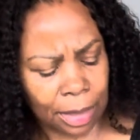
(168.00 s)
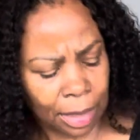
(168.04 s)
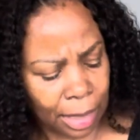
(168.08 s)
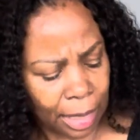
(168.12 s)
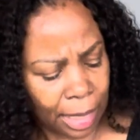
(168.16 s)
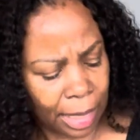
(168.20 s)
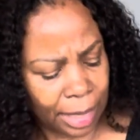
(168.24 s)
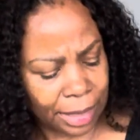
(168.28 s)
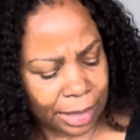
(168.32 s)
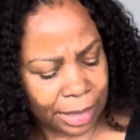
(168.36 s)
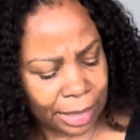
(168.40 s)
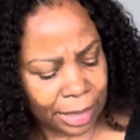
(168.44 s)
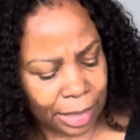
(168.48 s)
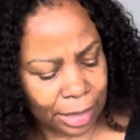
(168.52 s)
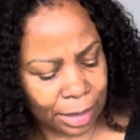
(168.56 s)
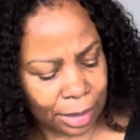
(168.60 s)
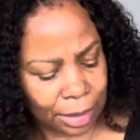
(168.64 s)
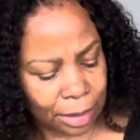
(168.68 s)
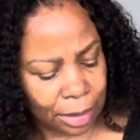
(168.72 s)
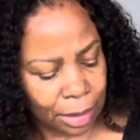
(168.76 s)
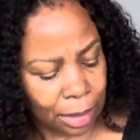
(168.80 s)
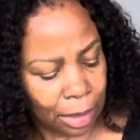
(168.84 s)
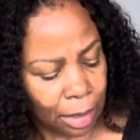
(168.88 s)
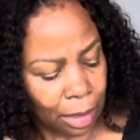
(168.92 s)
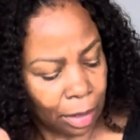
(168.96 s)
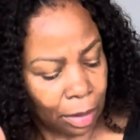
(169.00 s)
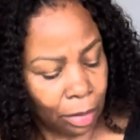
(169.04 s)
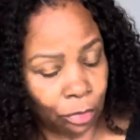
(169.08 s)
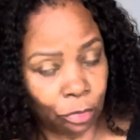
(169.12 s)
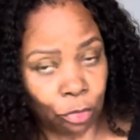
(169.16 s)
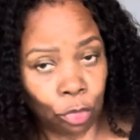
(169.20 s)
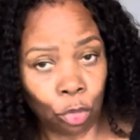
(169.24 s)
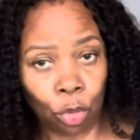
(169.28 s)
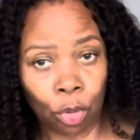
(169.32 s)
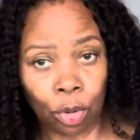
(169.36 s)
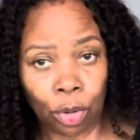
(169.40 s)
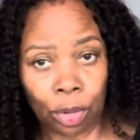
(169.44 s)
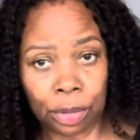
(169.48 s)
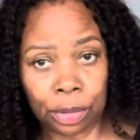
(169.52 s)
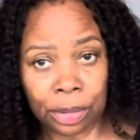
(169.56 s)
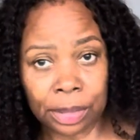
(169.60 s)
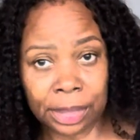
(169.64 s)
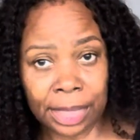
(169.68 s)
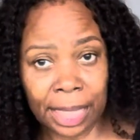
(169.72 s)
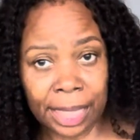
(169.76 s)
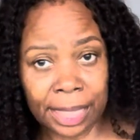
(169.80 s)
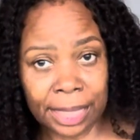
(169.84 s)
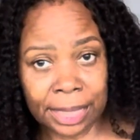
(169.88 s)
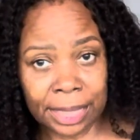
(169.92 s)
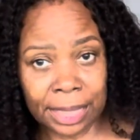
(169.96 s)
and it says for
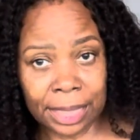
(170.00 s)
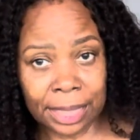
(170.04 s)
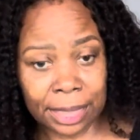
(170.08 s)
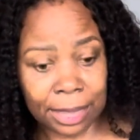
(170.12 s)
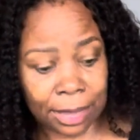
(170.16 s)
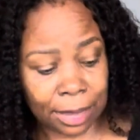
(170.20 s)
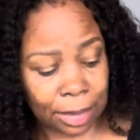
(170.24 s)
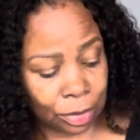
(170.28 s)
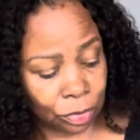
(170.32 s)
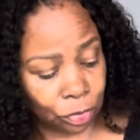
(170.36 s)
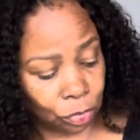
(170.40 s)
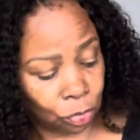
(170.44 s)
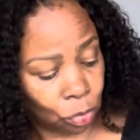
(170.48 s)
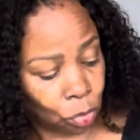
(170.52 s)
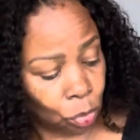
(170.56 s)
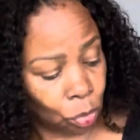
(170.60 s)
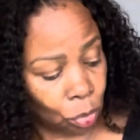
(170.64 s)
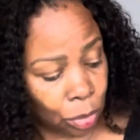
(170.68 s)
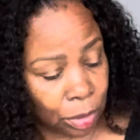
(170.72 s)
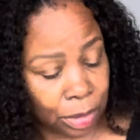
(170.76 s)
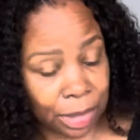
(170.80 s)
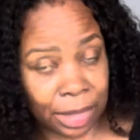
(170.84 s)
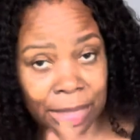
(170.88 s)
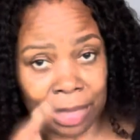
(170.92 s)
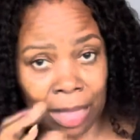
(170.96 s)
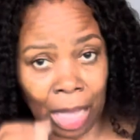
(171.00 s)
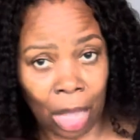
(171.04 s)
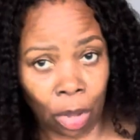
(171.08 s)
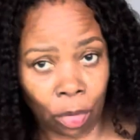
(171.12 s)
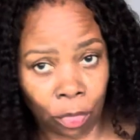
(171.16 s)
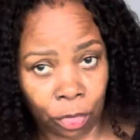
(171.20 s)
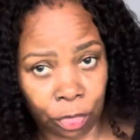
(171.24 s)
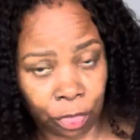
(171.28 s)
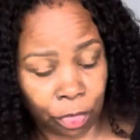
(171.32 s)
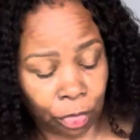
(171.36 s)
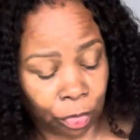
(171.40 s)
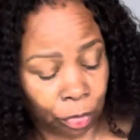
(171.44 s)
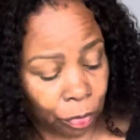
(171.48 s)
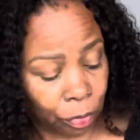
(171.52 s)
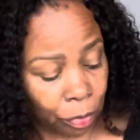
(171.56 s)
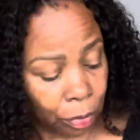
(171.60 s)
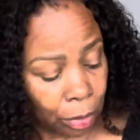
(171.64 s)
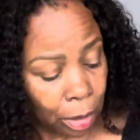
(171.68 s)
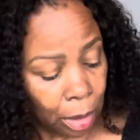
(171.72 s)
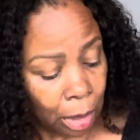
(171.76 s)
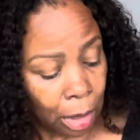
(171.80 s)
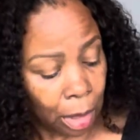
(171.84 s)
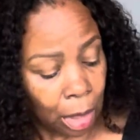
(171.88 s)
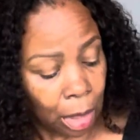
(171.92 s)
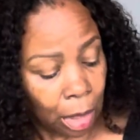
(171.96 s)
Texas, for South,
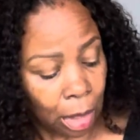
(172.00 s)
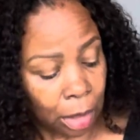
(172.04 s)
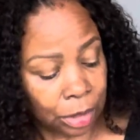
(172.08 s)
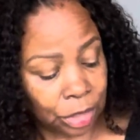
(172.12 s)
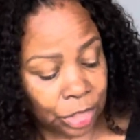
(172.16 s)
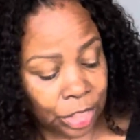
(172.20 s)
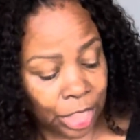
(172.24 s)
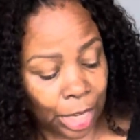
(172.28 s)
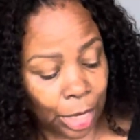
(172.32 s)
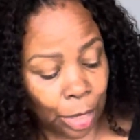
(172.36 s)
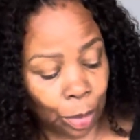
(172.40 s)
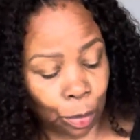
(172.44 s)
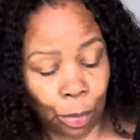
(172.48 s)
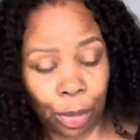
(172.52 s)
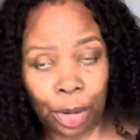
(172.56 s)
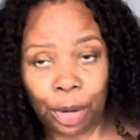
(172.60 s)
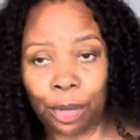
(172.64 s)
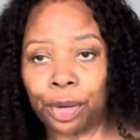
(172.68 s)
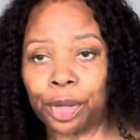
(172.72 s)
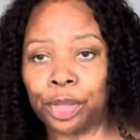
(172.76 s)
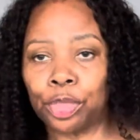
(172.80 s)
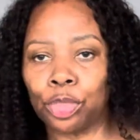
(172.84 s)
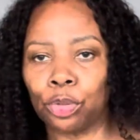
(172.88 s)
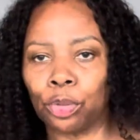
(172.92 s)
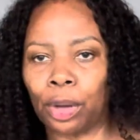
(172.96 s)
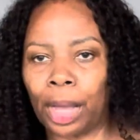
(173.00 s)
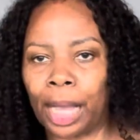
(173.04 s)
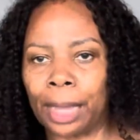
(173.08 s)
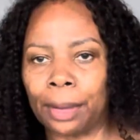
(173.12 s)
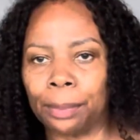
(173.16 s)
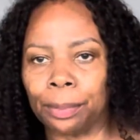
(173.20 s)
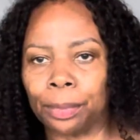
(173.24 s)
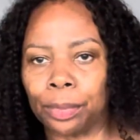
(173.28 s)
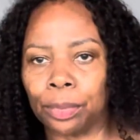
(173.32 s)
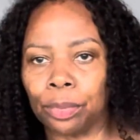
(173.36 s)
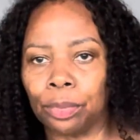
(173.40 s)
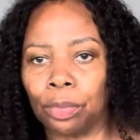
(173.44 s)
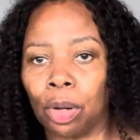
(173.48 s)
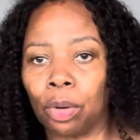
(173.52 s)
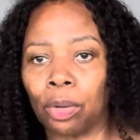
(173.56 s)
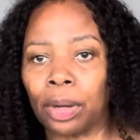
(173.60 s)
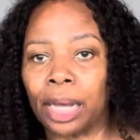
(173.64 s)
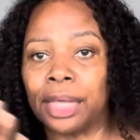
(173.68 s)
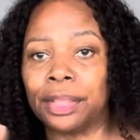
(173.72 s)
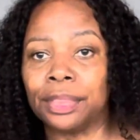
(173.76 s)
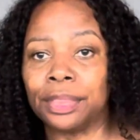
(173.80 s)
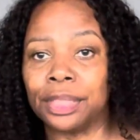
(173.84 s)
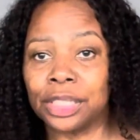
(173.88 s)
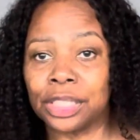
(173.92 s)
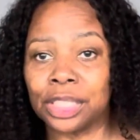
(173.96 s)
January through April.
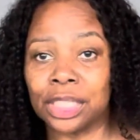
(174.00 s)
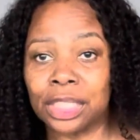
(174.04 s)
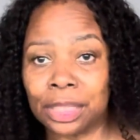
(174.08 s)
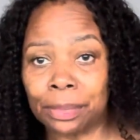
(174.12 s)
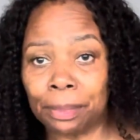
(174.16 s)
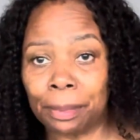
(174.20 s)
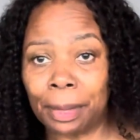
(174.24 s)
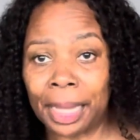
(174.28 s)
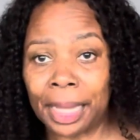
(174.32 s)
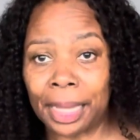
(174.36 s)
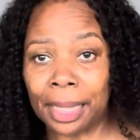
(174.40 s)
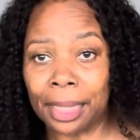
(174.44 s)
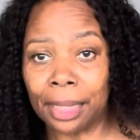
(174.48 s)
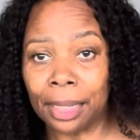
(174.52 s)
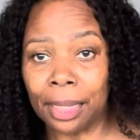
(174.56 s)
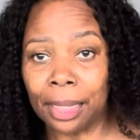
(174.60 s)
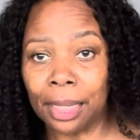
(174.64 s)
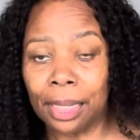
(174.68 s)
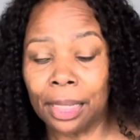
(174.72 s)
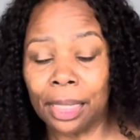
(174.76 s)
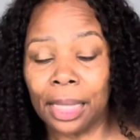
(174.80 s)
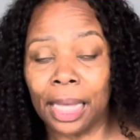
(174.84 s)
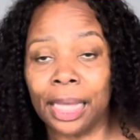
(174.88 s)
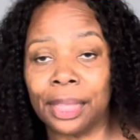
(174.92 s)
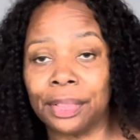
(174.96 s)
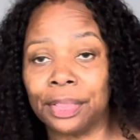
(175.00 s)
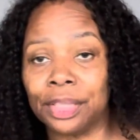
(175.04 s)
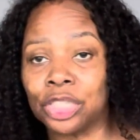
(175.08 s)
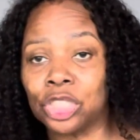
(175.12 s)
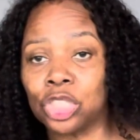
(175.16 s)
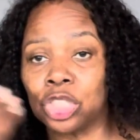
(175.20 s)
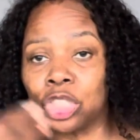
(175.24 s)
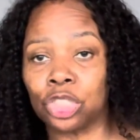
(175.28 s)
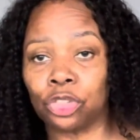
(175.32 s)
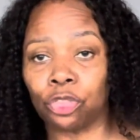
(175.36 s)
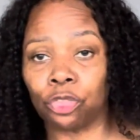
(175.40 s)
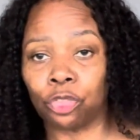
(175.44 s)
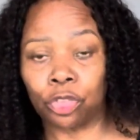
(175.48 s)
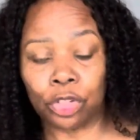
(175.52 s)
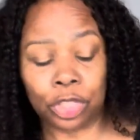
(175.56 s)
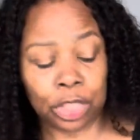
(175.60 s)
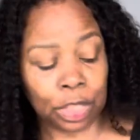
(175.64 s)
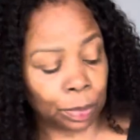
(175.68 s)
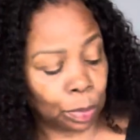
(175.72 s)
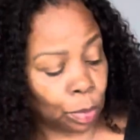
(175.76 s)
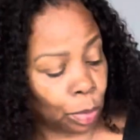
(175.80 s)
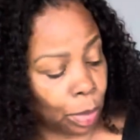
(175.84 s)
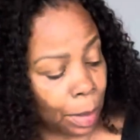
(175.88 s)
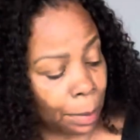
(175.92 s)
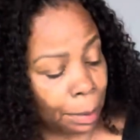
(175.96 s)
Okay, this is May, and this is the
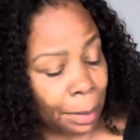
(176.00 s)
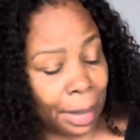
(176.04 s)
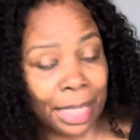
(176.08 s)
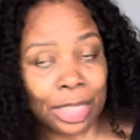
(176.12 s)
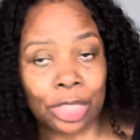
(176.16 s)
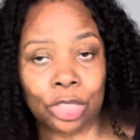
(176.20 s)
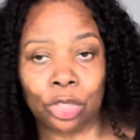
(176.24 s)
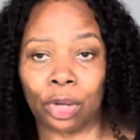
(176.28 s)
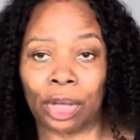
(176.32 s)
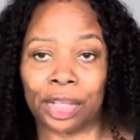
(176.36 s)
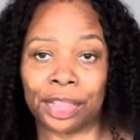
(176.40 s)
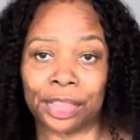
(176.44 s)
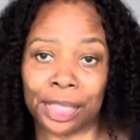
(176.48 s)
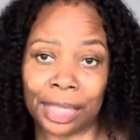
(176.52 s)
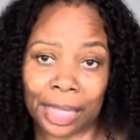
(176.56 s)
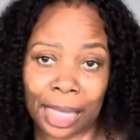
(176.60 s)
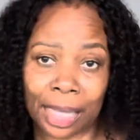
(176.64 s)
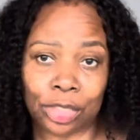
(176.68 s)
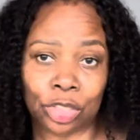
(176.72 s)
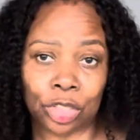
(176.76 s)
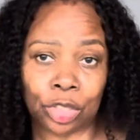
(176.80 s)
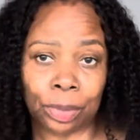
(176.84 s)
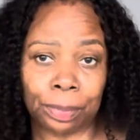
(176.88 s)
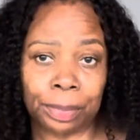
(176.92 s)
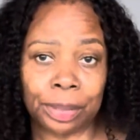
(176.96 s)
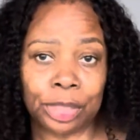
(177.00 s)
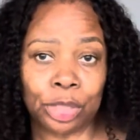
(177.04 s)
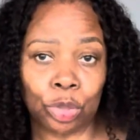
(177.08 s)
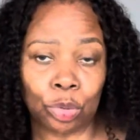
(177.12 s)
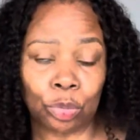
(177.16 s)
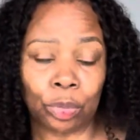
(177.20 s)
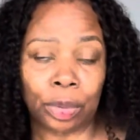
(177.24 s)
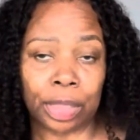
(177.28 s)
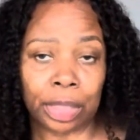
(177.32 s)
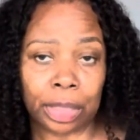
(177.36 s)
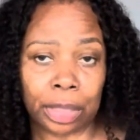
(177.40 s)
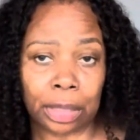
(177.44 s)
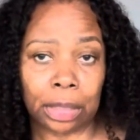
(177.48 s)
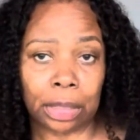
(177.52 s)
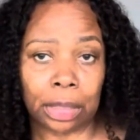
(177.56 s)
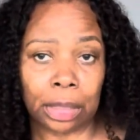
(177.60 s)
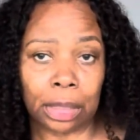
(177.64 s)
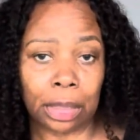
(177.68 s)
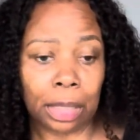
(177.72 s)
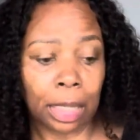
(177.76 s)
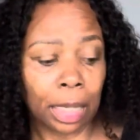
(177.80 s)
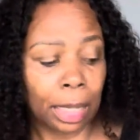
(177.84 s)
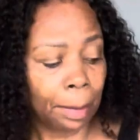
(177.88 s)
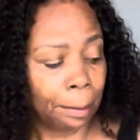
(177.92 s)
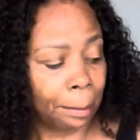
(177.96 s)
first part of May, so I think I should be doing good
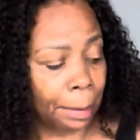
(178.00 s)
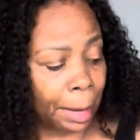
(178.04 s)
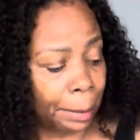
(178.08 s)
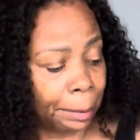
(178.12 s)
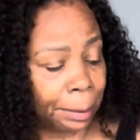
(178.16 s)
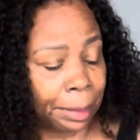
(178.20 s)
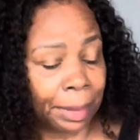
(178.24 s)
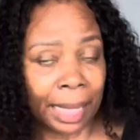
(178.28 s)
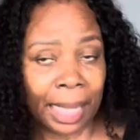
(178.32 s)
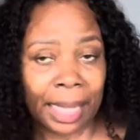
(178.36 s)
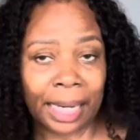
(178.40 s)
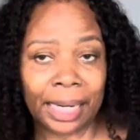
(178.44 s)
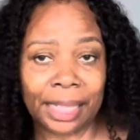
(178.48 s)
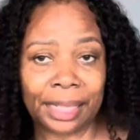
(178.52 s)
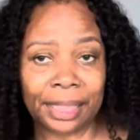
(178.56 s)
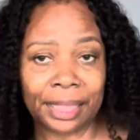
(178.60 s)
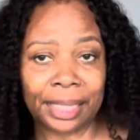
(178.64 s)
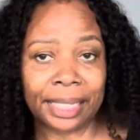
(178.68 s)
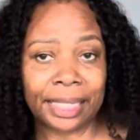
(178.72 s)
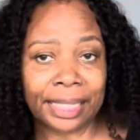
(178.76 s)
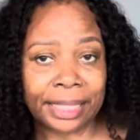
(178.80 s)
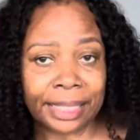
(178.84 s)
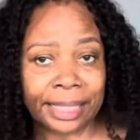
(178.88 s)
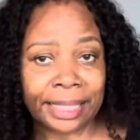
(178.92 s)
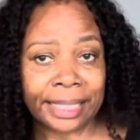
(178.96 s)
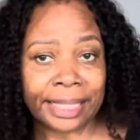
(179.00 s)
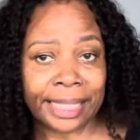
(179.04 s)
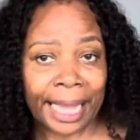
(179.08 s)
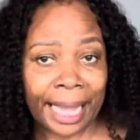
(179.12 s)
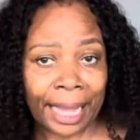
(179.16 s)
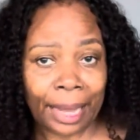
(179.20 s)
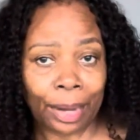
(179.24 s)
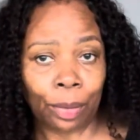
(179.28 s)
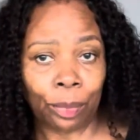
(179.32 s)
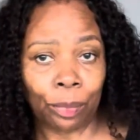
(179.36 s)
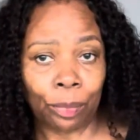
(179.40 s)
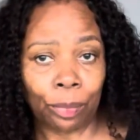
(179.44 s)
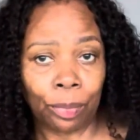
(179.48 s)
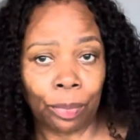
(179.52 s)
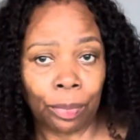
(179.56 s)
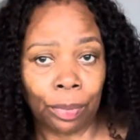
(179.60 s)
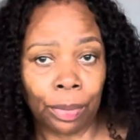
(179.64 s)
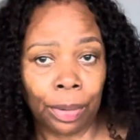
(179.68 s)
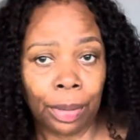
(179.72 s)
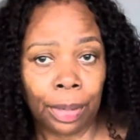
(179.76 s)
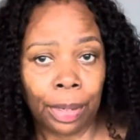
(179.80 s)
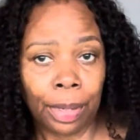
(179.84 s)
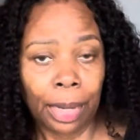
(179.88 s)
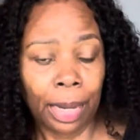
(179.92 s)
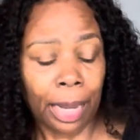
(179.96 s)
by planting these now.
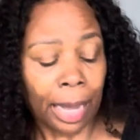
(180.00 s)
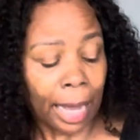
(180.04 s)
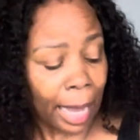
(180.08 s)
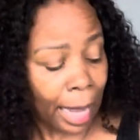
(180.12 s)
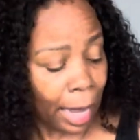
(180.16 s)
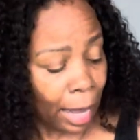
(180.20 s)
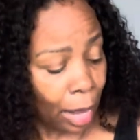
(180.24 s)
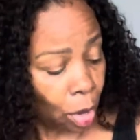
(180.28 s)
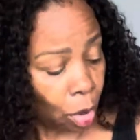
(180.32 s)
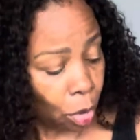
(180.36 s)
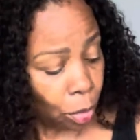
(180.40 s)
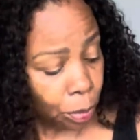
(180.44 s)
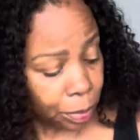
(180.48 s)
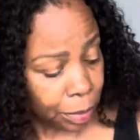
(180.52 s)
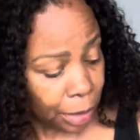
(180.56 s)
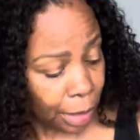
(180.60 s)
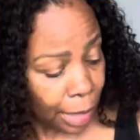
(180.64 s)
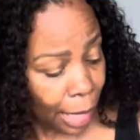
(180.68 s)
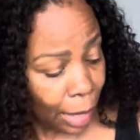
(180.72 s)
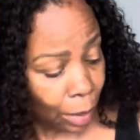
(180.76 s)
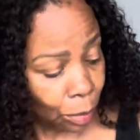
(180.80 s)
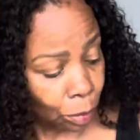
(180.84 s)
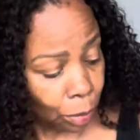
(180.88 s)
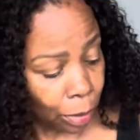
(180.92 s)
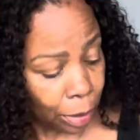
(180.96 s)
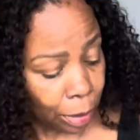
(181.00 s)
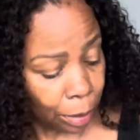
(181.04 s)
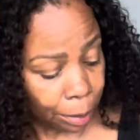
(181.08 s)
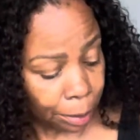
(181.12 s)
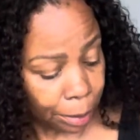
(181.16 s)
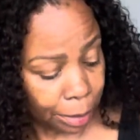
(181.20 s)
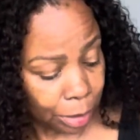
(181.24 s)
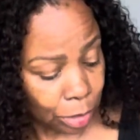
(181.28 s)
I hope that I will be